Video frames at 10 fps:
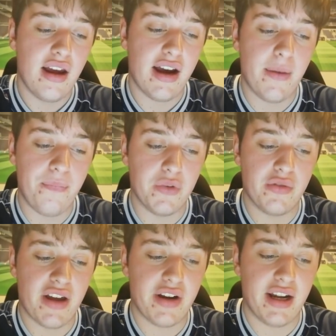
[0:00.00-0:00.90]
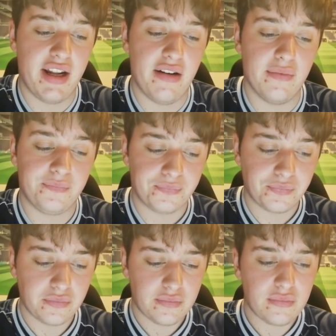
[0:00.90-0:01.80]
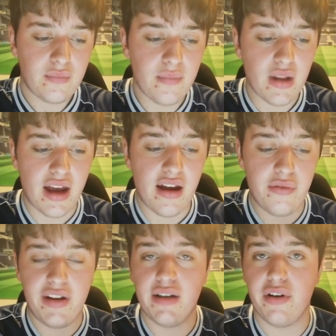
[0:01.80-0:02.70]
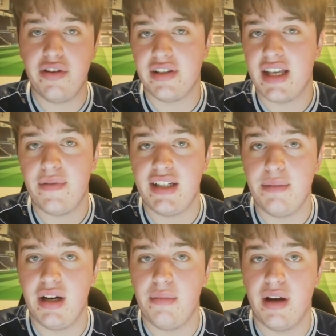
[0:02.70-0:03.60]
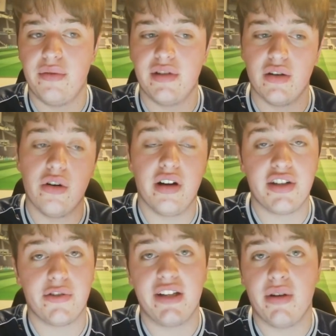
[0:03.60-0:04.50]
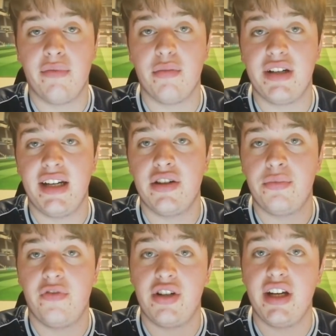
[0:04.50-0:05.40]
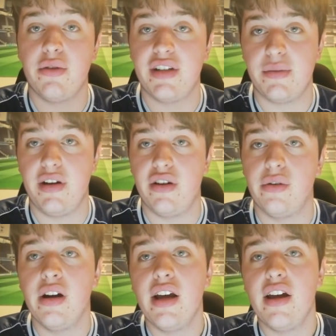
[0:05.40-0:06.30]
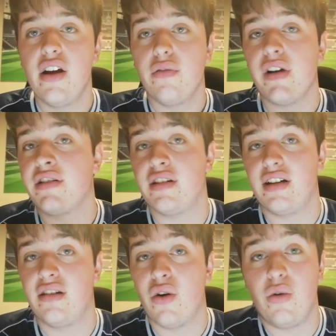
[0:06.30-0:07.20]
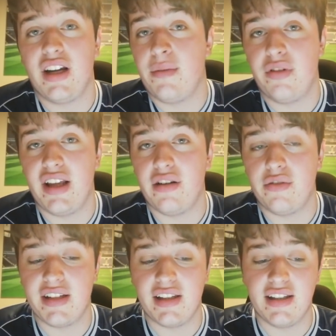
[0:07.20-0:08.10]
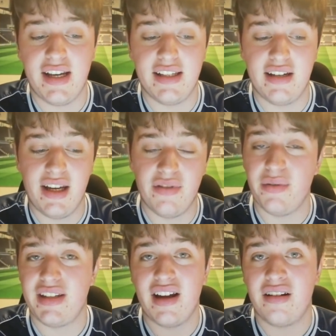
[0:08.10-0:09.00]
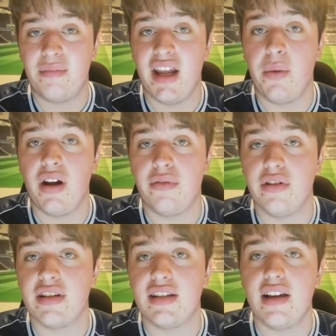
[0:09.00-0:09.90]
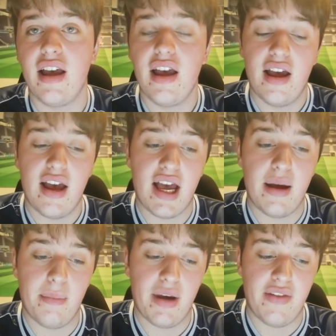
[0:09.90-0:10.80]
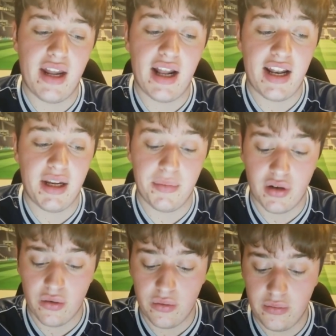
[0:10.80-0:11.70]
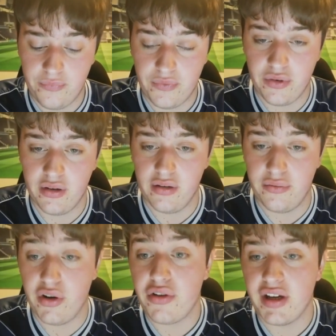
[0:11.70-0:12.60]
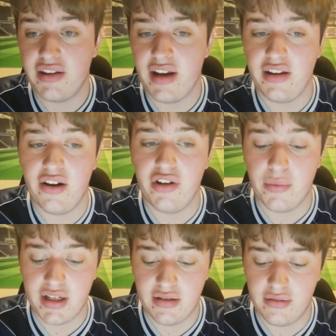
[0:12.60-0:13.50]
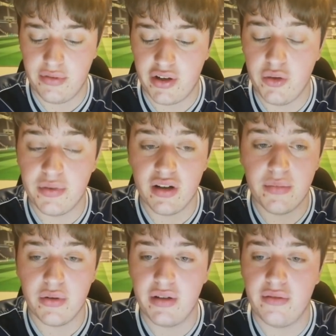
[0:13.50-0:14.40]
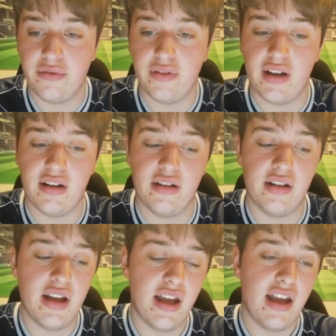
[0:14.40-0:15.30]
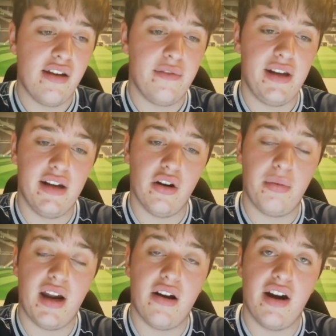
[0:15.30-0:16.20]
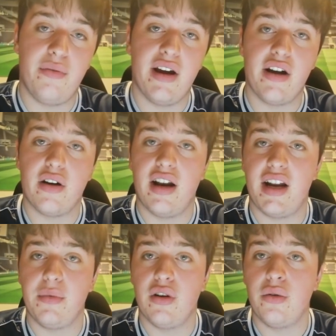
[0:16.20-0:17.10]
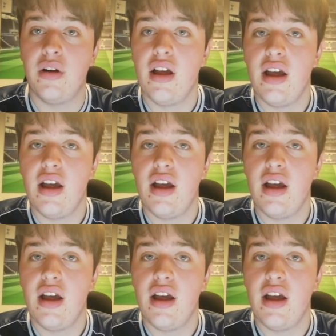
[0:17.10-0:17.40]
You'd rather get in a fee of either £17 million or a straight swap for Matias Ficino this window rather than holding him for the rest of the season, even though he's not playing well for us, and then letting him go for nothing at the end of the year. You want to recoup some sort of fee or player if we are going to let him go.